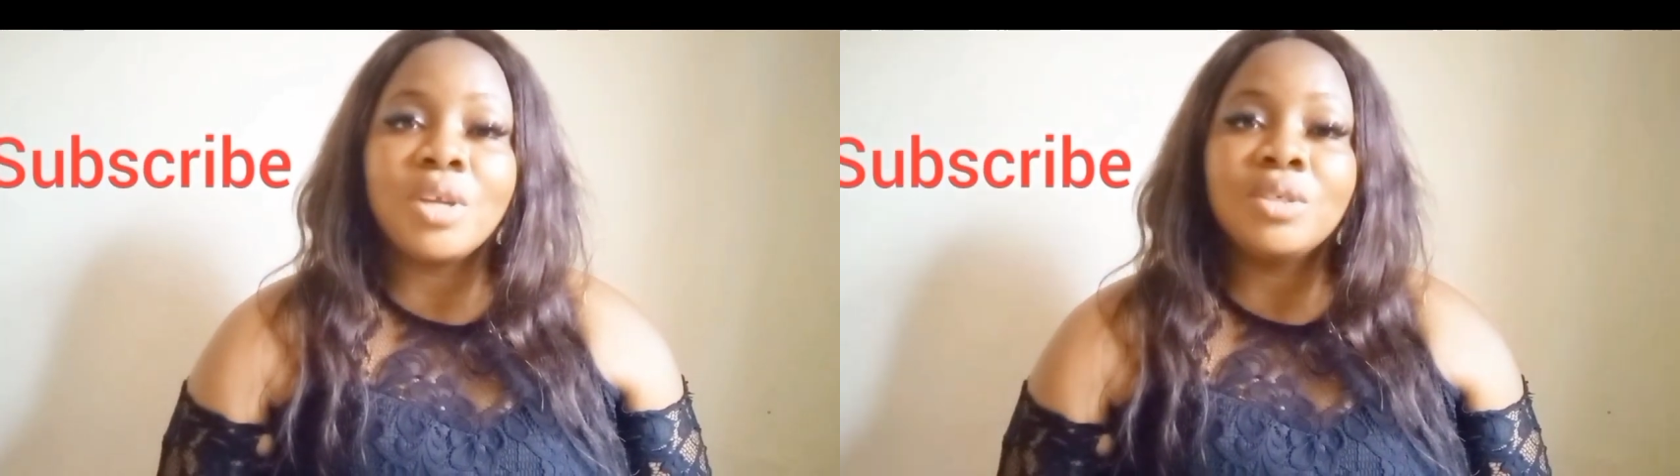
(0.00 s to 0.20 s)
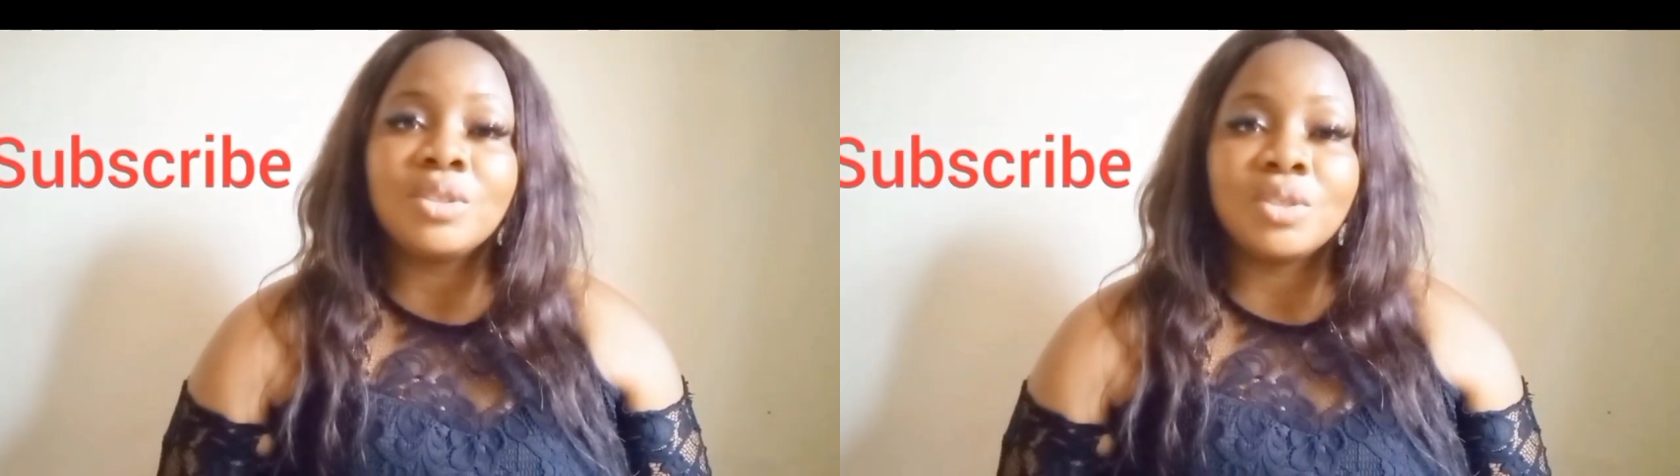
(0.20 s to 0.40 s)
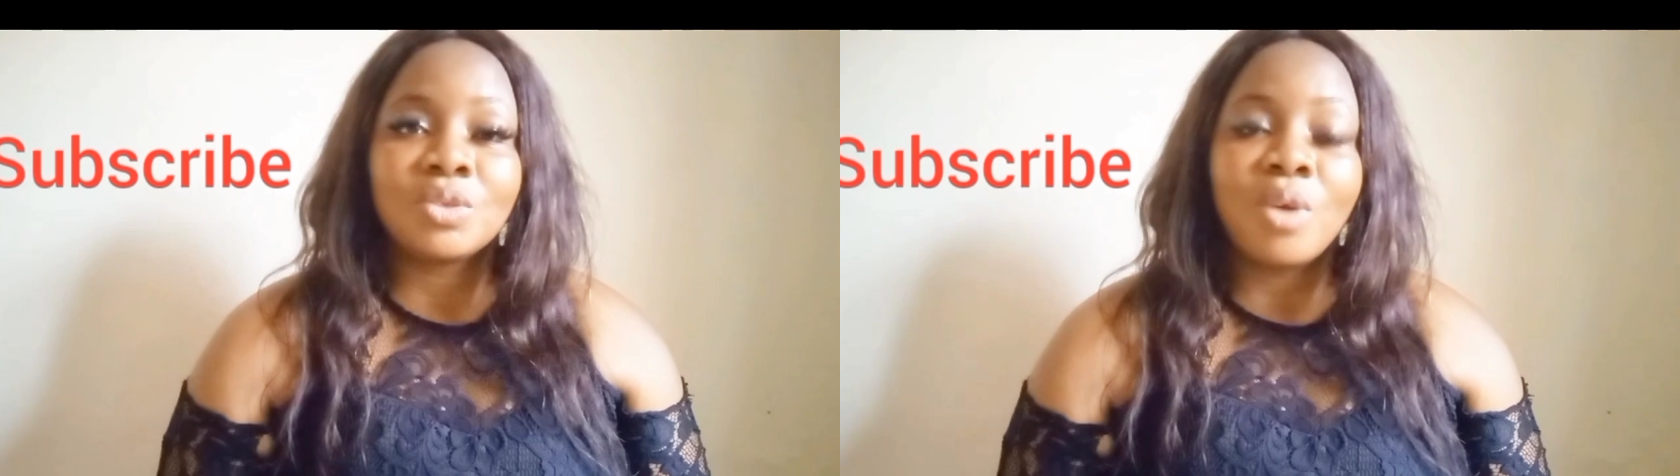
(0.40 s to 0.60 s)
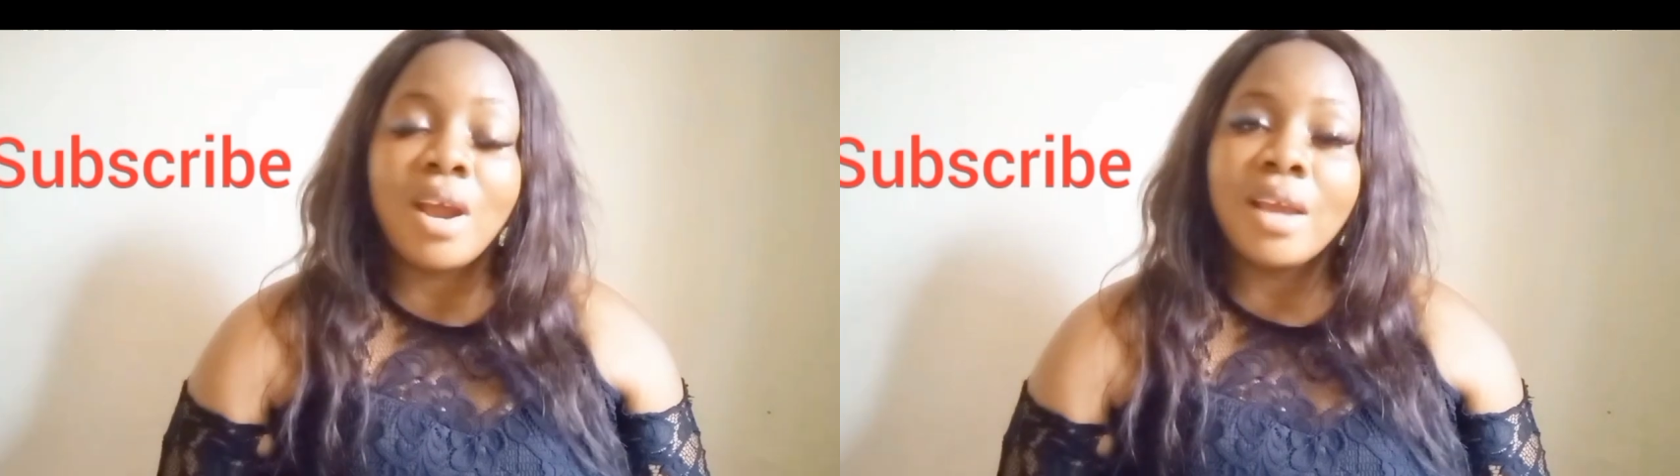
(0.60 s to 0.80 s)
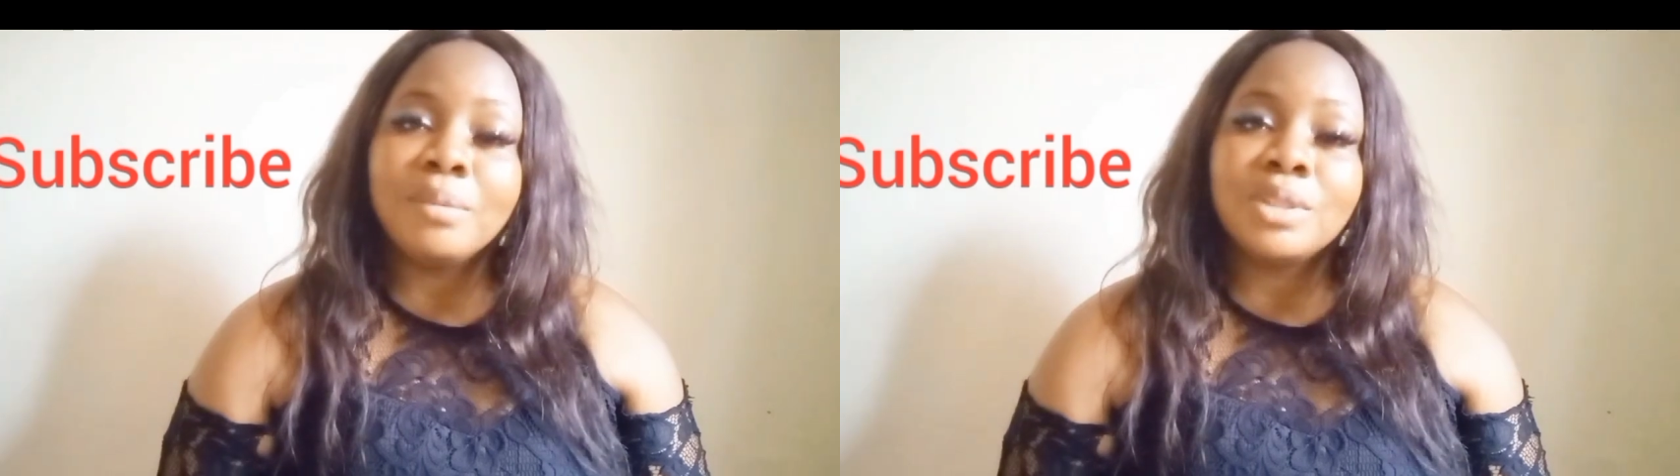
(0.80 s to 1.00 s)
when you
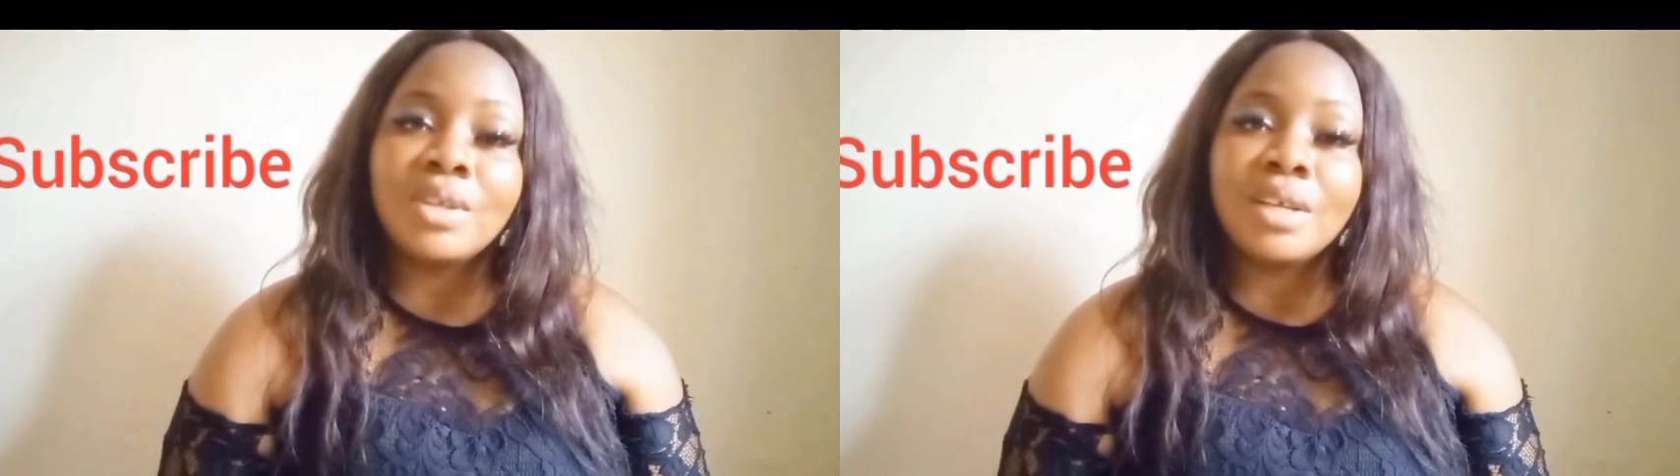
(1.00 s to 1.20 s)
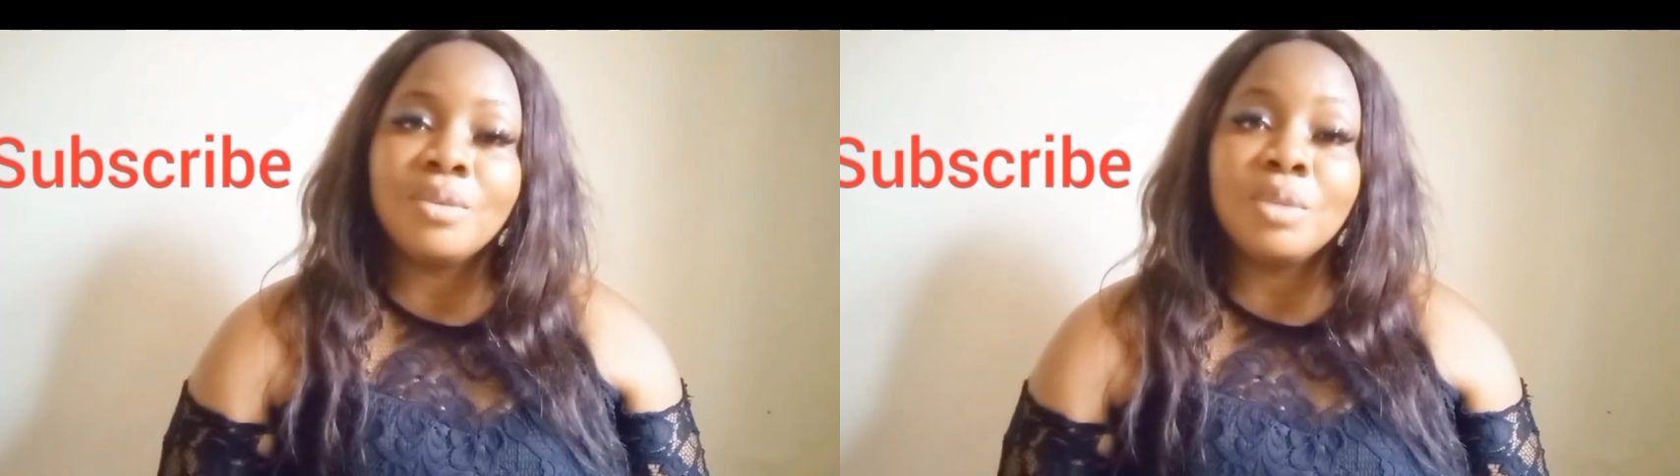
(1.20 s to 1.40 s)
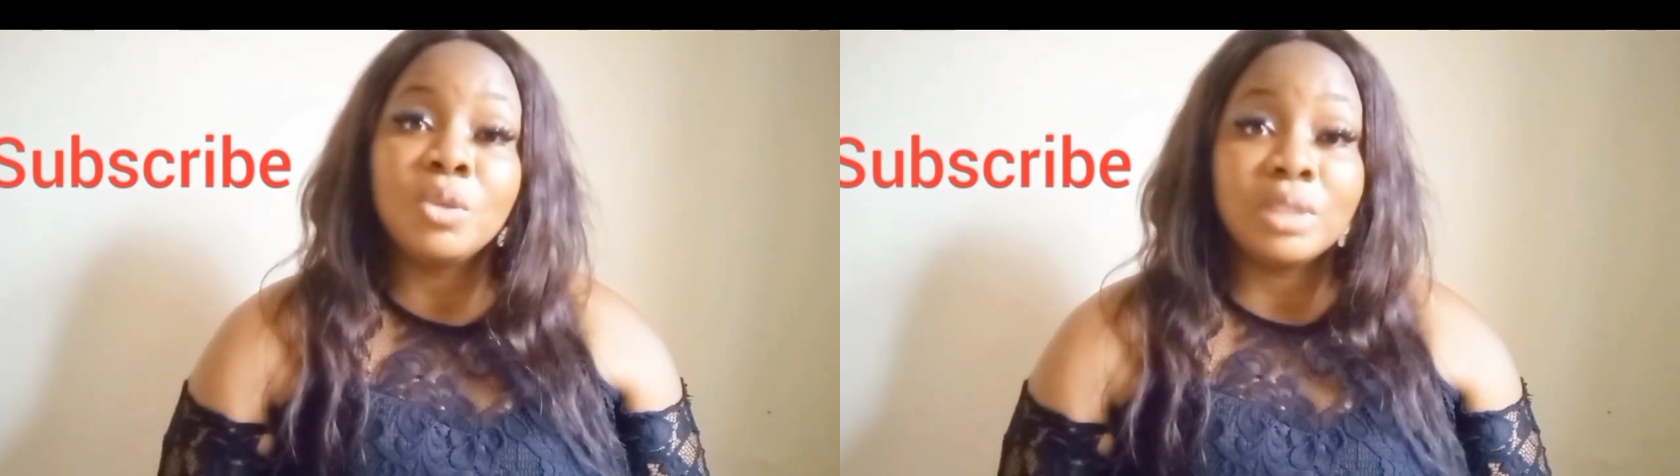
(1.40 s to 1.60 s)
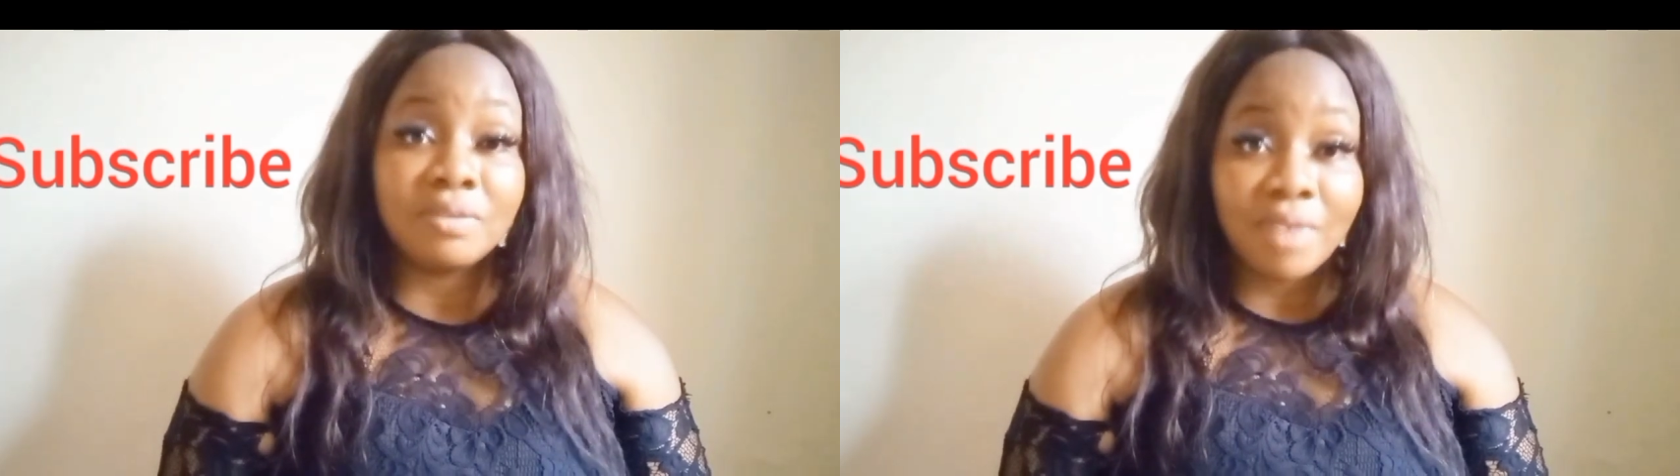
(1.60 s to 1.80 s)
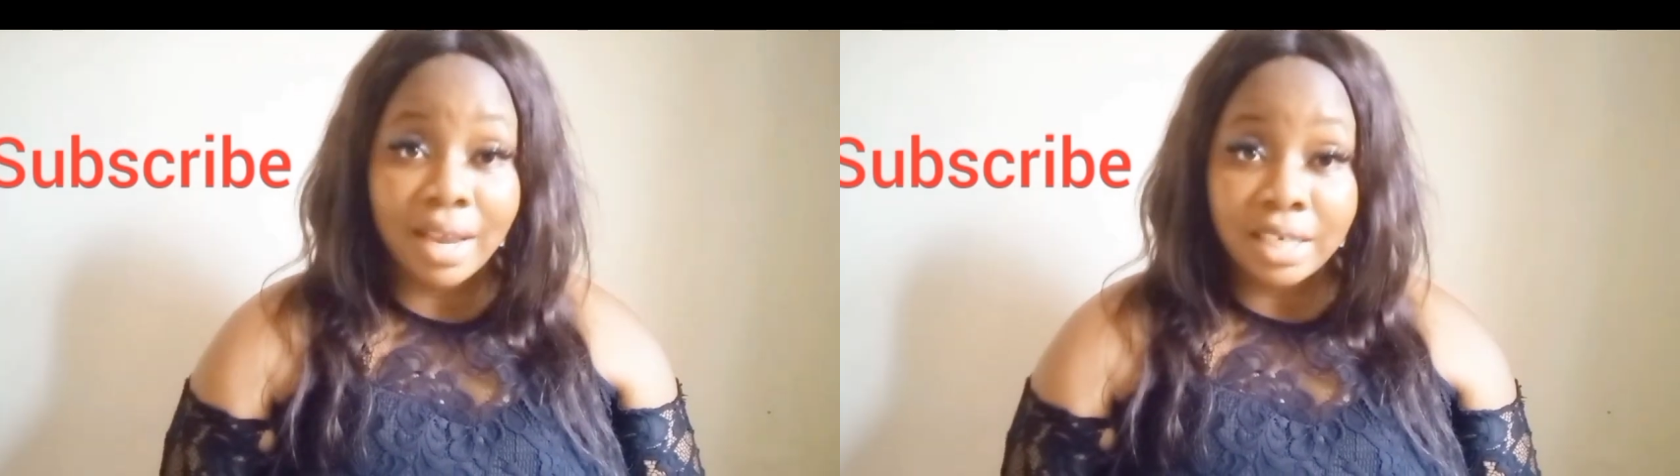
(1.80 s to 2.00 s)
subscribe so that you'll be
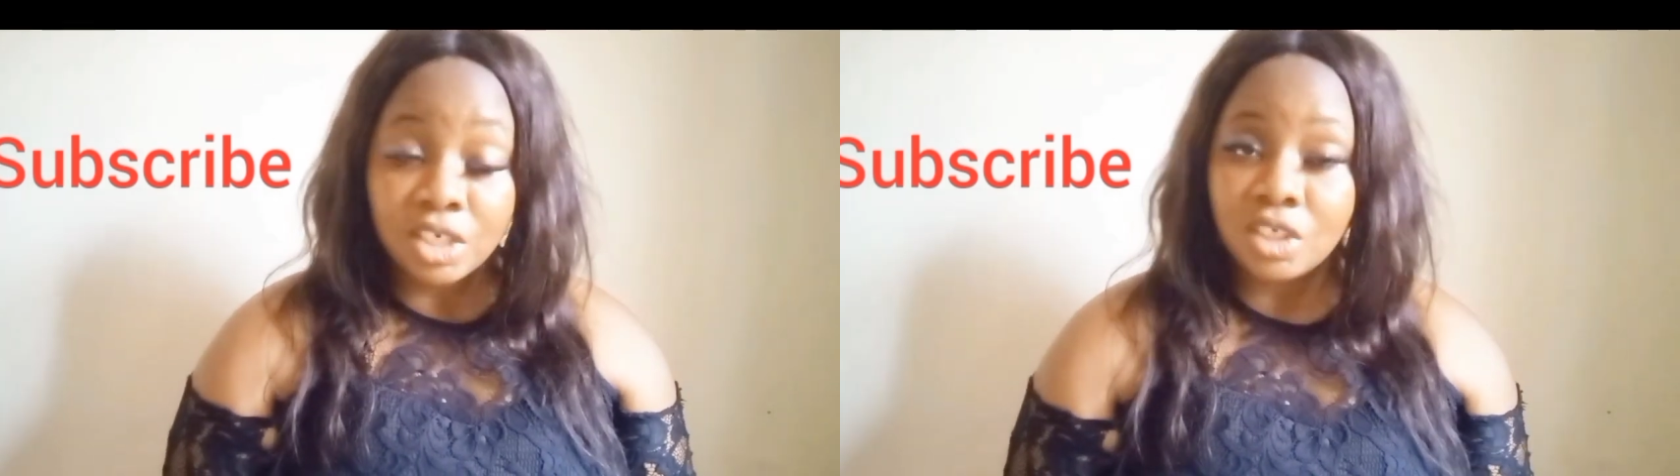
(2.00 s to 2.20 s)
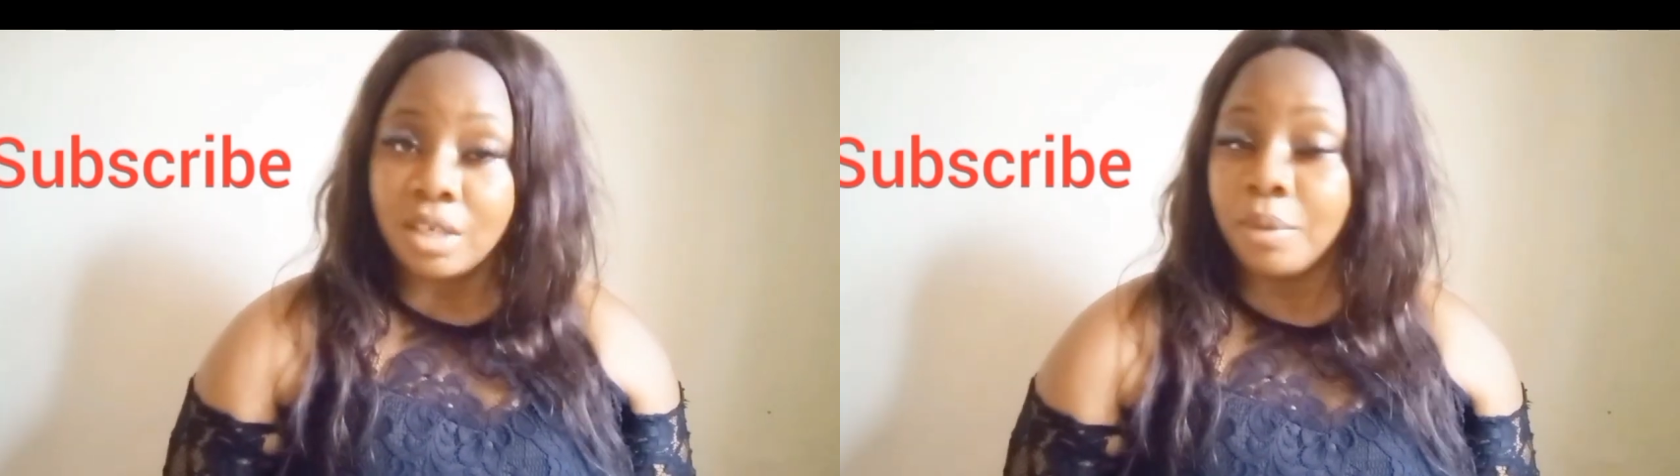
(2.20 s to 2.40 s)
notified each